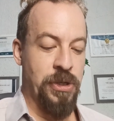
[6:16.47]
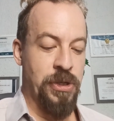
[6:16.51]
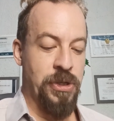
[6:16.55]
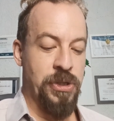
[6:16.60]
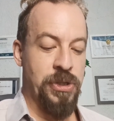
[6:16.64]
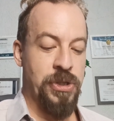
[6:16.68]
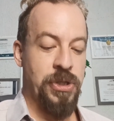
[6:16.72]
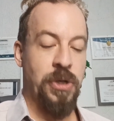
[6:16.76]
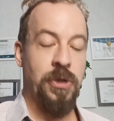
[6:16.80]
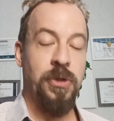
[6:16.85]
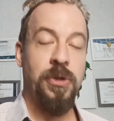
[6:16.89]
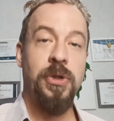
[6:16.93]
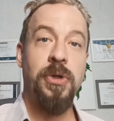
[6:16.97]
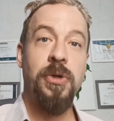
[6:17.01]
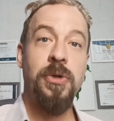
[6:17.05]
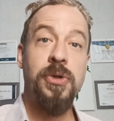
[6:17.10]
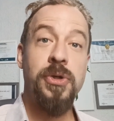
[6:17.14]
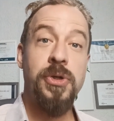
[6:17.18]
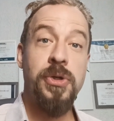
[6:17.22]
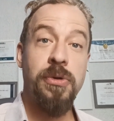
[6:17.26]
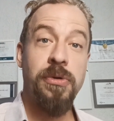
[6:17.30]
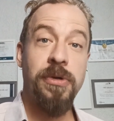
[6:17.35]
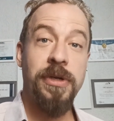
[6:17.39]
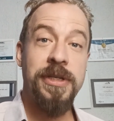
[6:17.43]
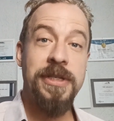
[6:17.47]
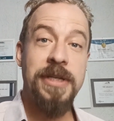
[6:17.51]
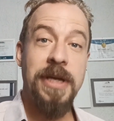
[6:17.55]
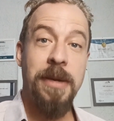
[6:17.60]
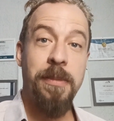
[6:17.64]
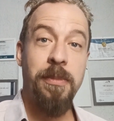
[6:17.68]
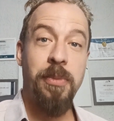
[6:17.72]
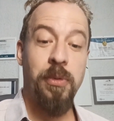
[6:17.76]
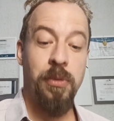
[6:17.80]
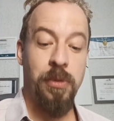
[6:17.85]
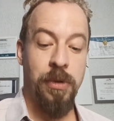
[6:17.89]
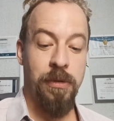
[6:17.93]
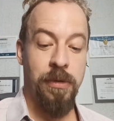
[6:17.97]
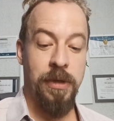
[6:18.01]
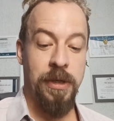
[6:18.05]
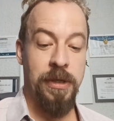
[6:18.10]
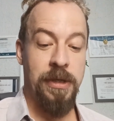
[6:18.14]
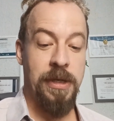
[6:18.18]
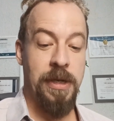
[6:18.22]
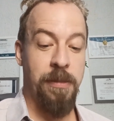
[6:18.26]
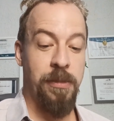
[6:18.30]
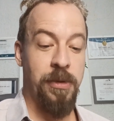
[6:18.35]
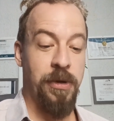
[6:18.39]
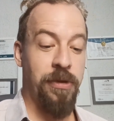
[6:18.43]
So use your example in
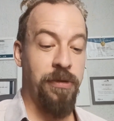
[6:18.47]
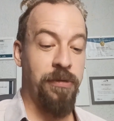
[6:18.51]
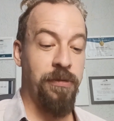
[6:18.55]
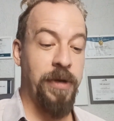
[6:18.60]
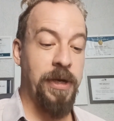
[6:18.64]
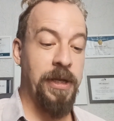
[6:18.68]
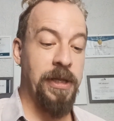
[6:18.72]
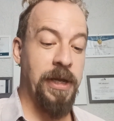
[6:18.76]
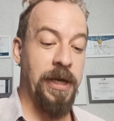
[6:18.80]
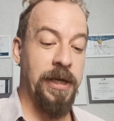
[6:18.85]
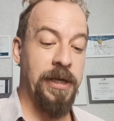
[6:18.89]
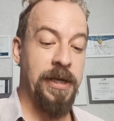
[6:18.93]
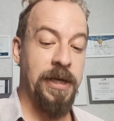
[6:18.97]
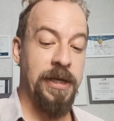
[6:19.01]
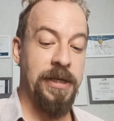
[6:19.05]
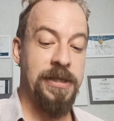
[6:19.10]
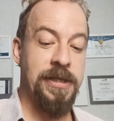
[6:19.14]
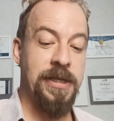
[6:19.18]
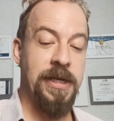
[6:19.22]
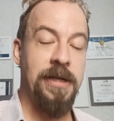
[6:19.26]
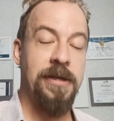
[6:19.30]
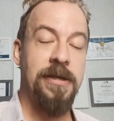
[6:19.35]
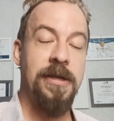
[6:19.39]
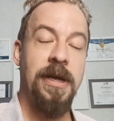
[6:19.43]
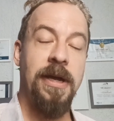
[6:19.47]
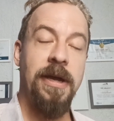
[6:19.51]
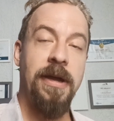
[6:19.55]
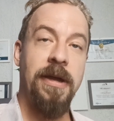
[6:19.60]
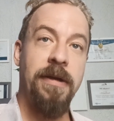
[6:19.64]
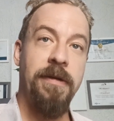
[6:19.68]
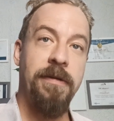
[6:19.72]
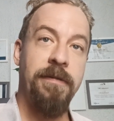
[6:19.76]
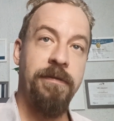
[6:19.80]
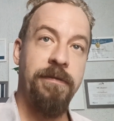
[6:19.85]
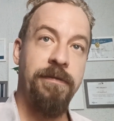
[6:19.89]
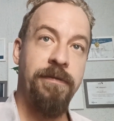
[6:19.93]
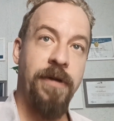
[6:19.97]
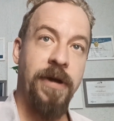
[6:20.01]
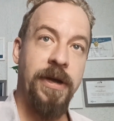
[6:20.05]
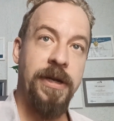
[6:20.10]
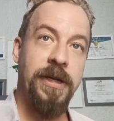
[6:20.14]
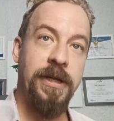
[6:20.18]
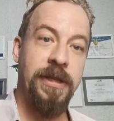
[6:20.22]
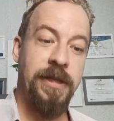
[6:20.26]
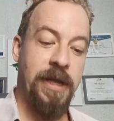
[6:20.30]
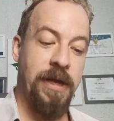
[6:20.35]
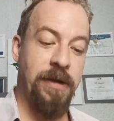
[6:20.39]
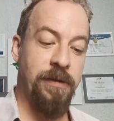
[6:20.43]
number 3, like I said,
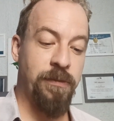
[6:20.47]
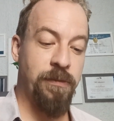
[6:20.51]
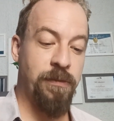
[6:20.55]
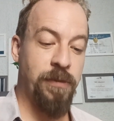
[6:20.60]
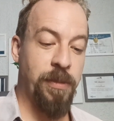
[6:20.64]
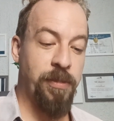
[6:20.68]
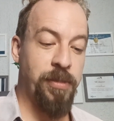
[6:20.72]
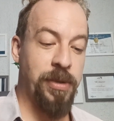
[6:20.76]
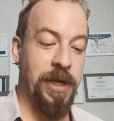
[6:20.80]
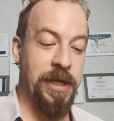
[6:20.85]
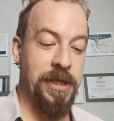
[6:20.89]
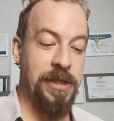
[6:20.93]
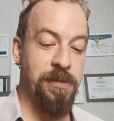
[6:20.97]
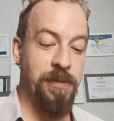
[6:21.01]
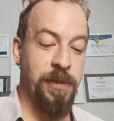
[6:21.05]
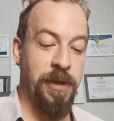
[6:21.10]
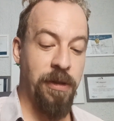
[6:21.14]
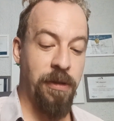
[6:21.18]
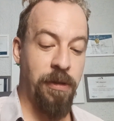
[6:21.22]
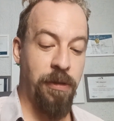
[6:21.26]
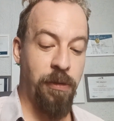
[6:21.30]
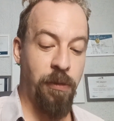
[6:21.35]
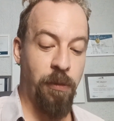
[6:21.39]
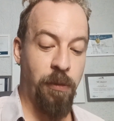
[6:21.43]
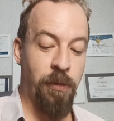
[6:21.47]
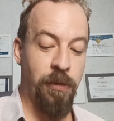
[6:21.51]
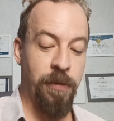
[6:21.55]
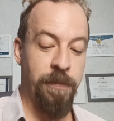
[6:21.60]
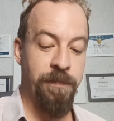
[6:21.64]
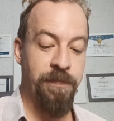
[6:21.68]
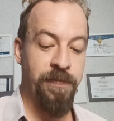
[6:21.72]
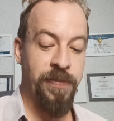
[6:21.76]
finding that replacement thought,